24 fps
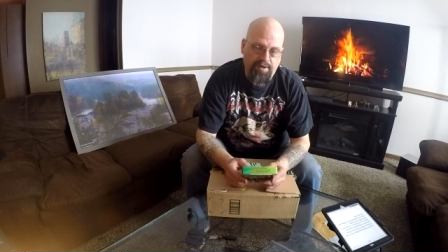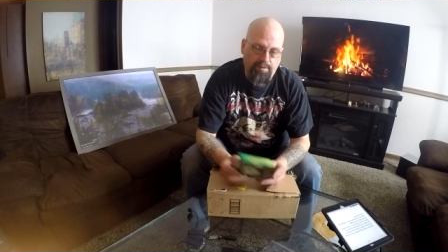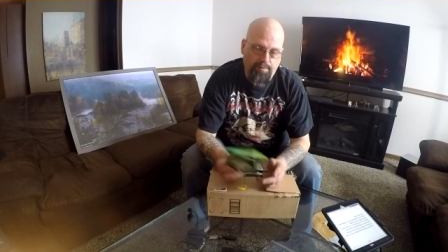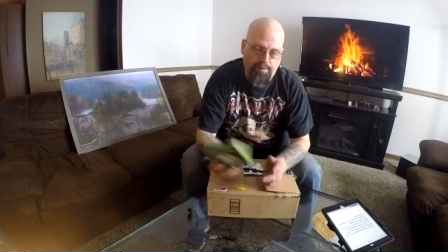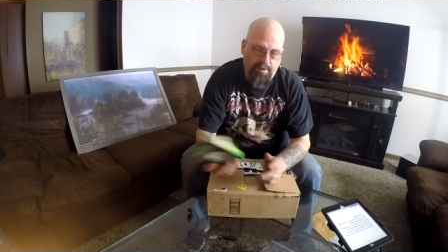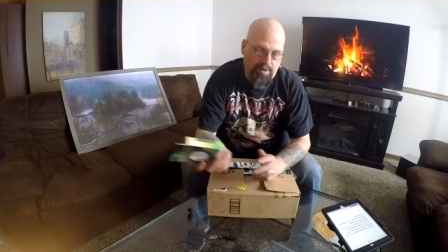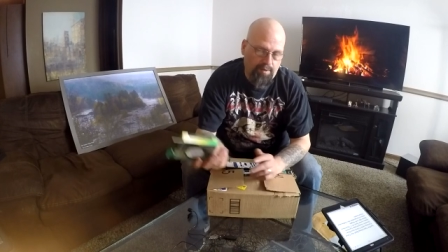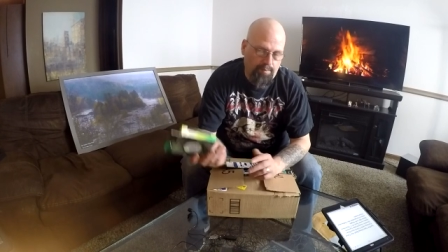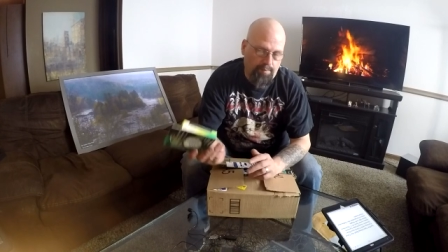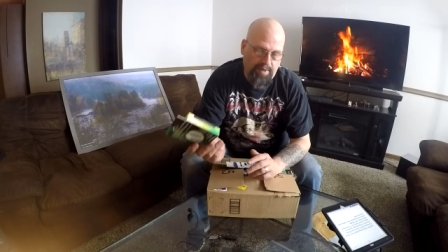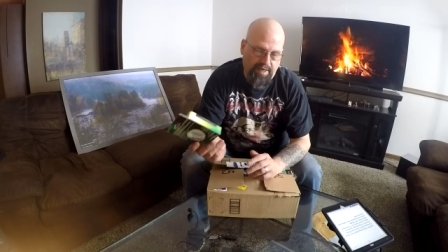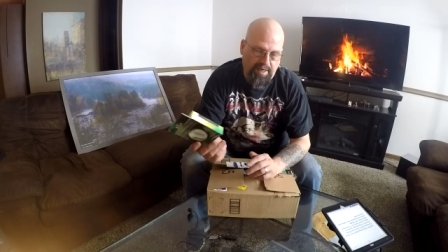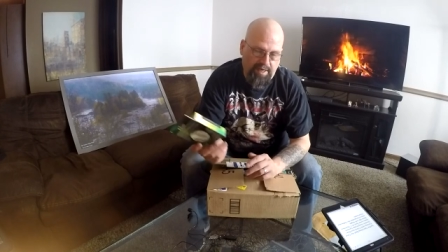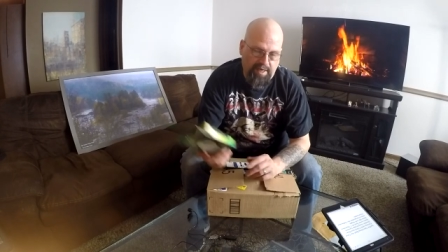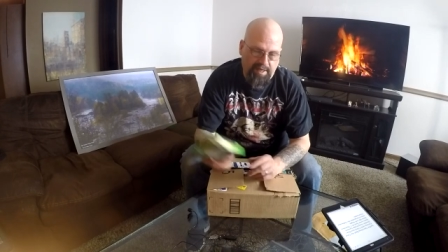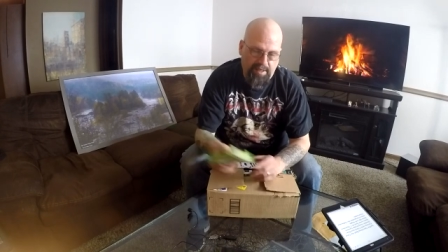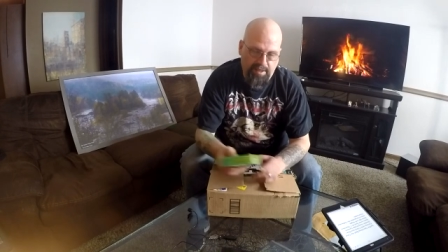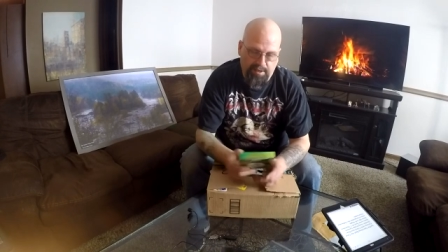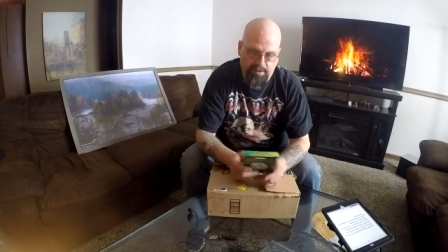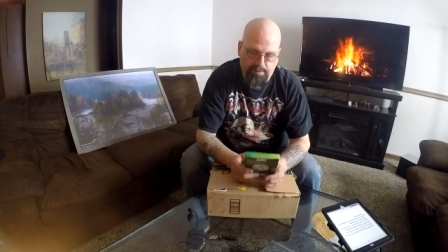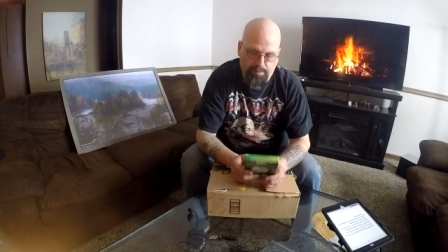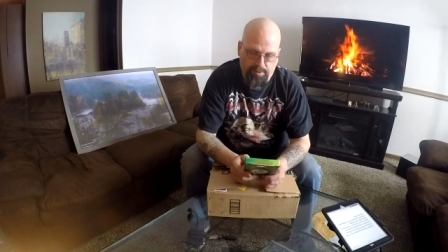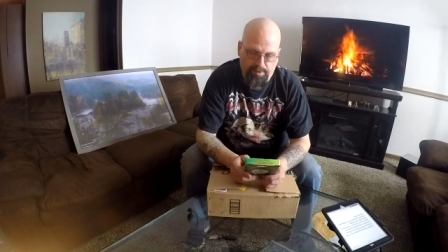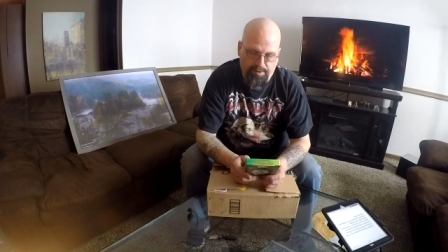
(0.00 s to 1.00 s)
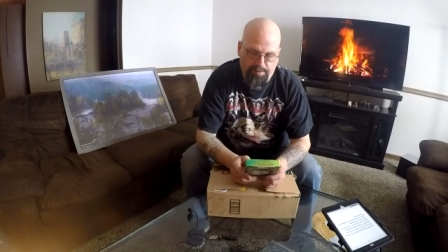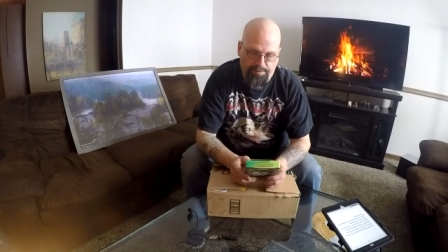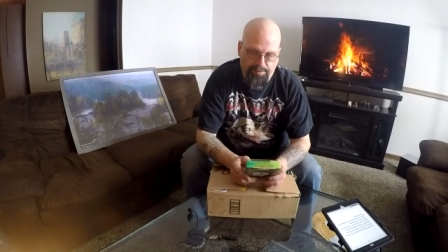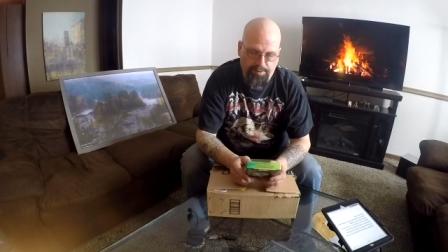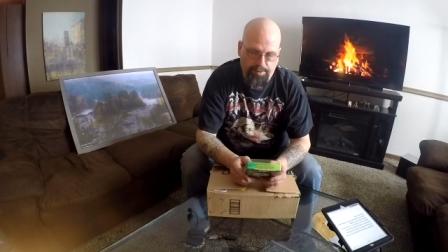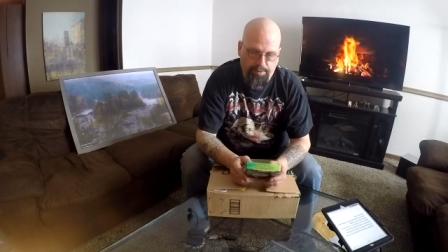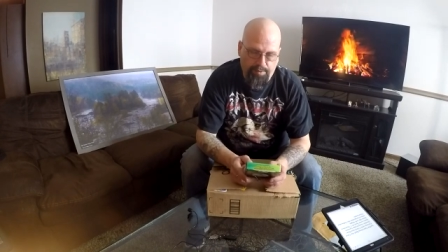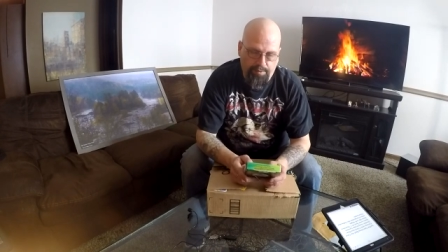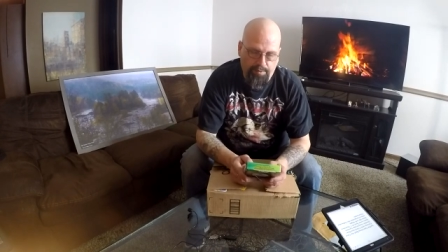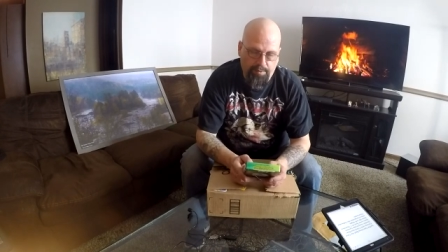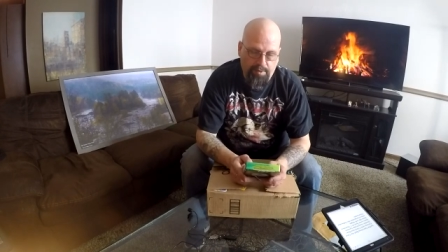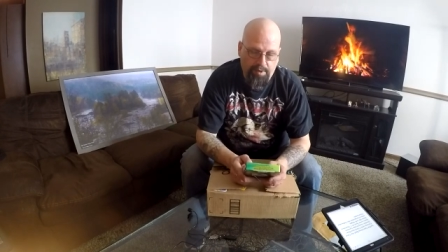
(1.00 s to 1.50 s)
well, why not? It's worth a
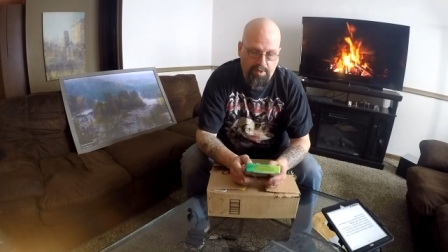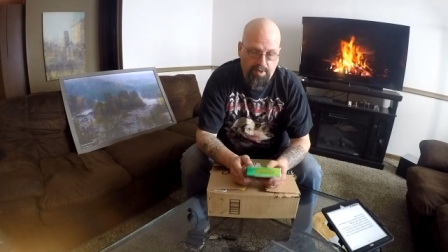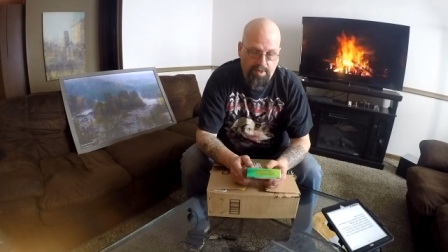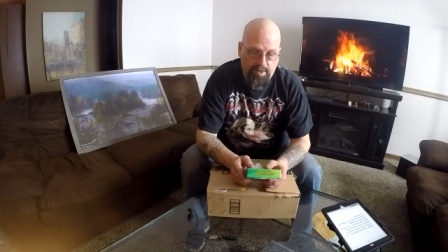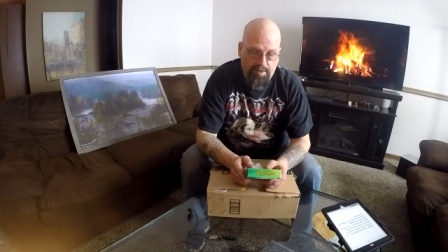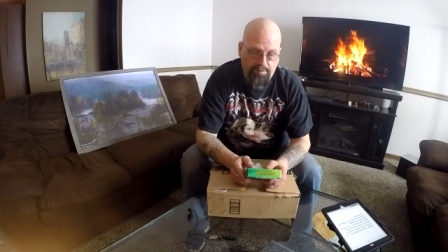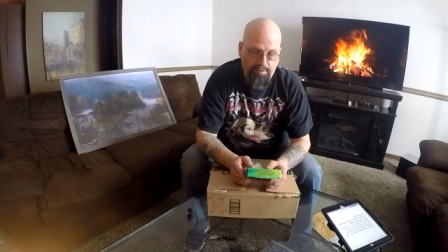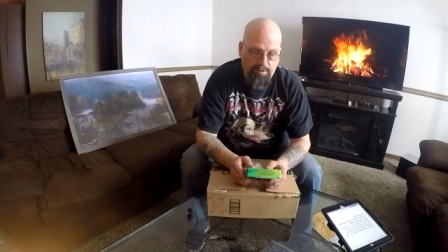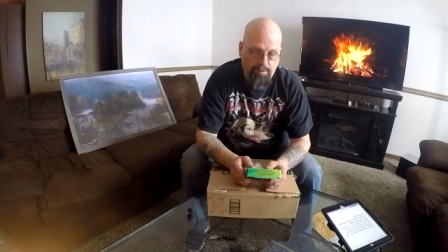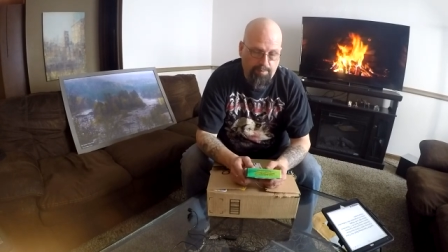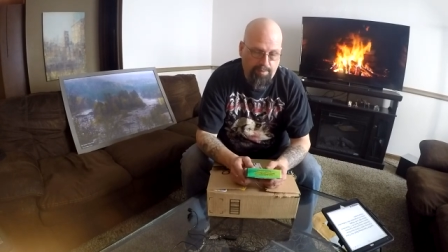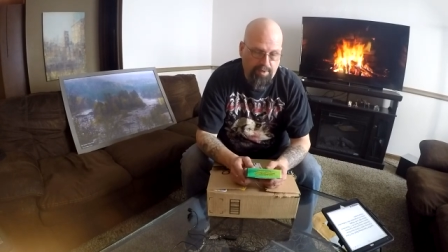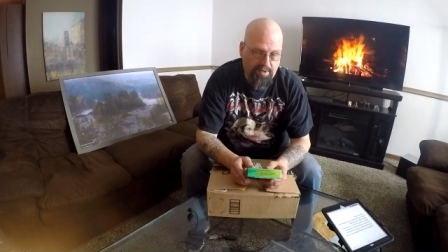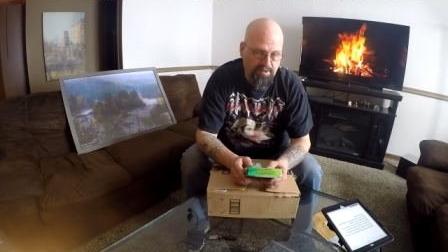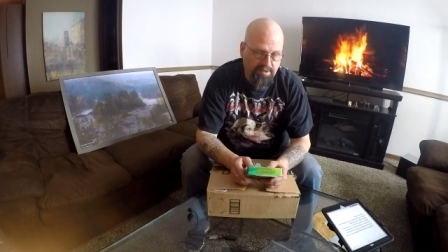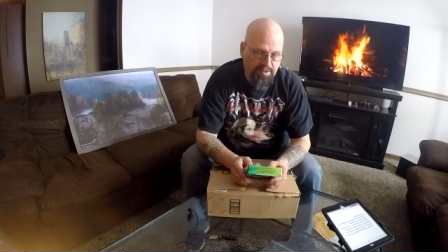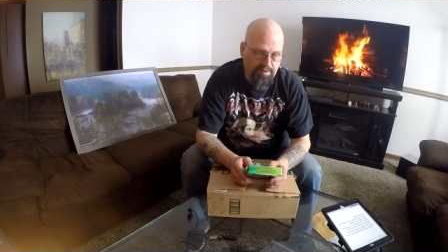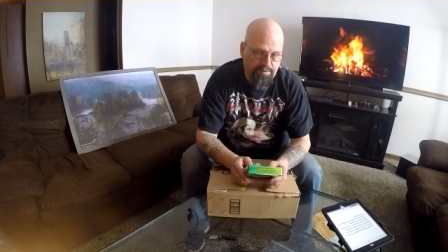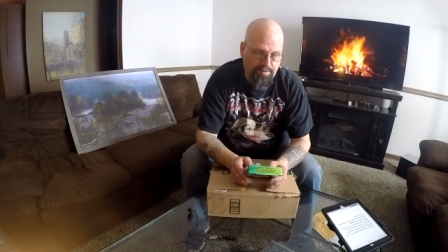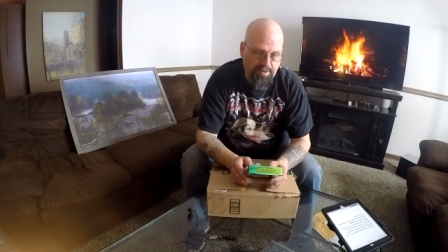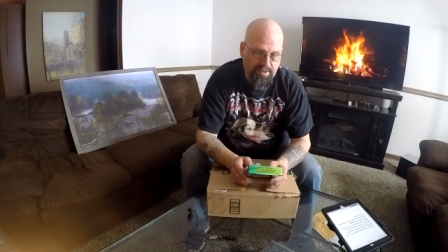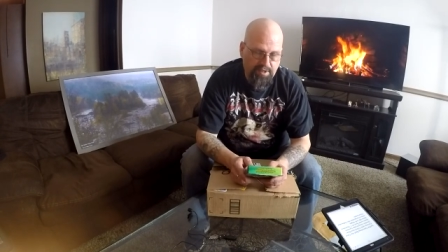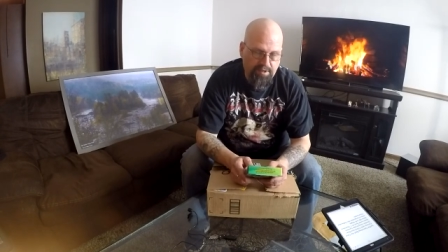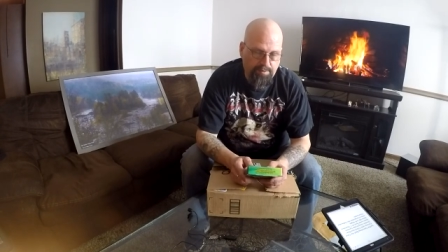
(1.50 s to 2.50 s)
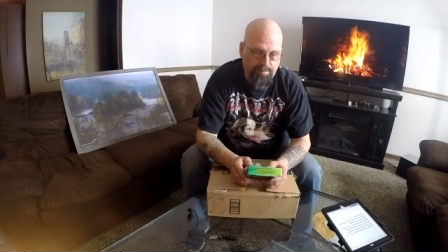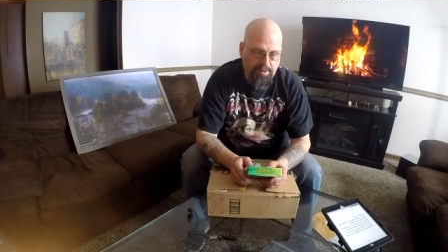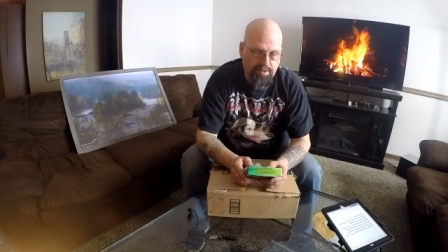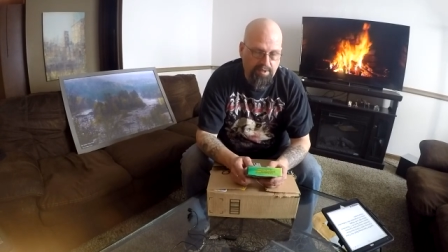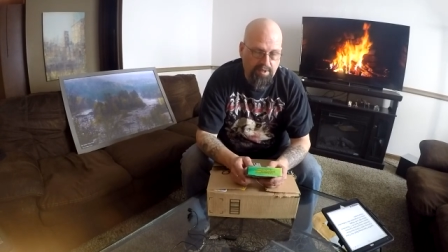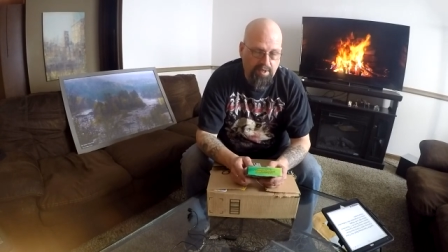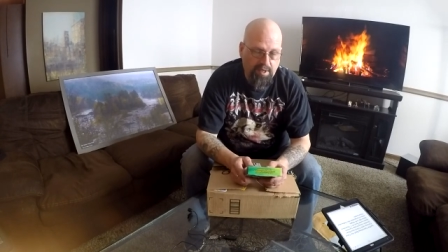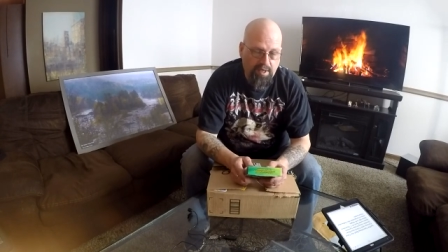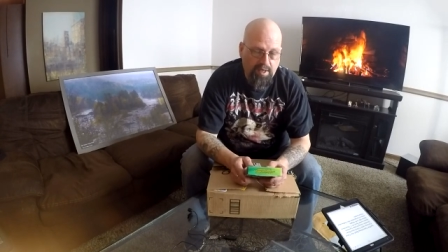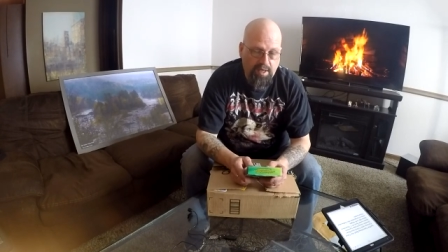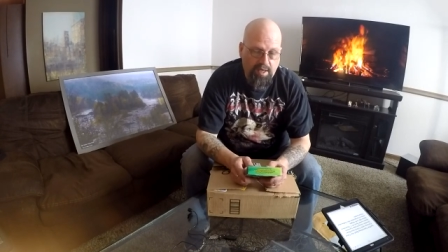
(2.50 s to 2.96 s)
few few bucks investment.